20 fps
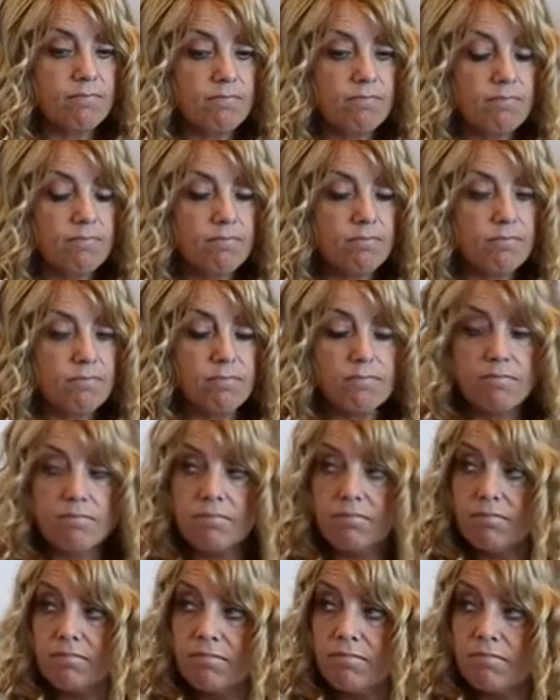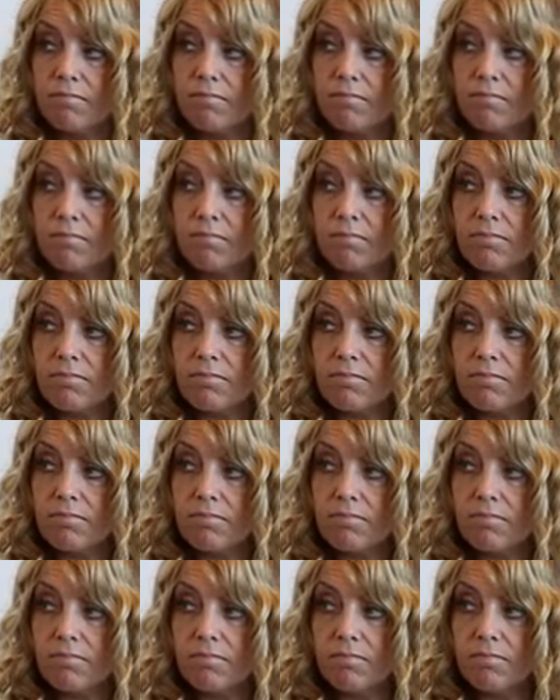
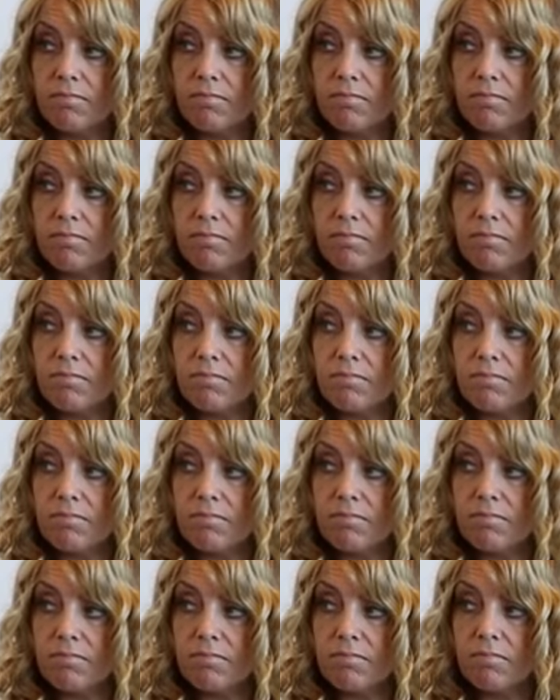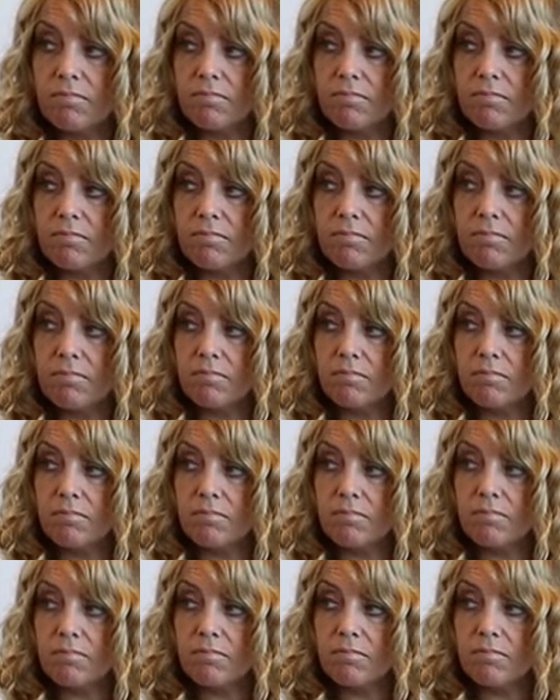
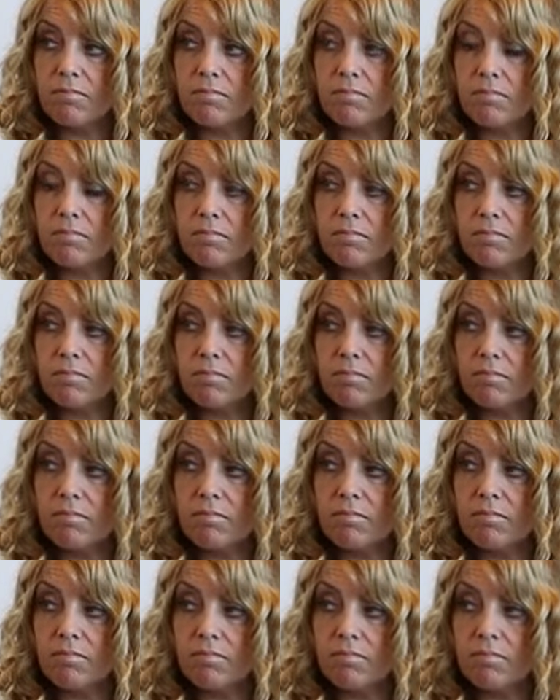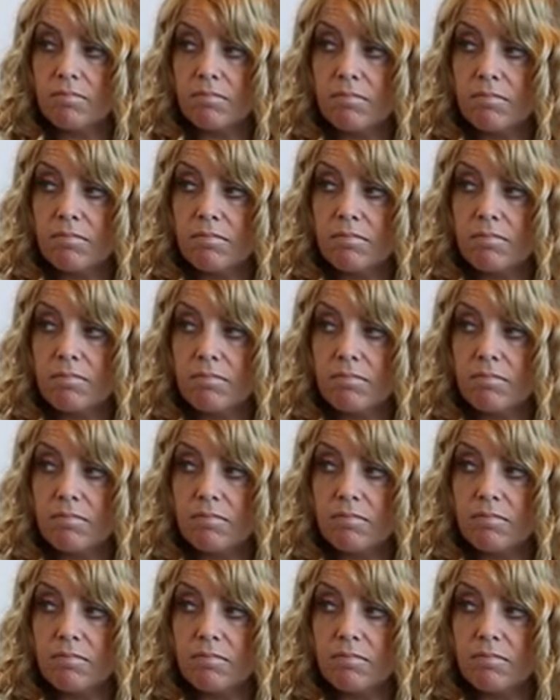This person isn't speaking.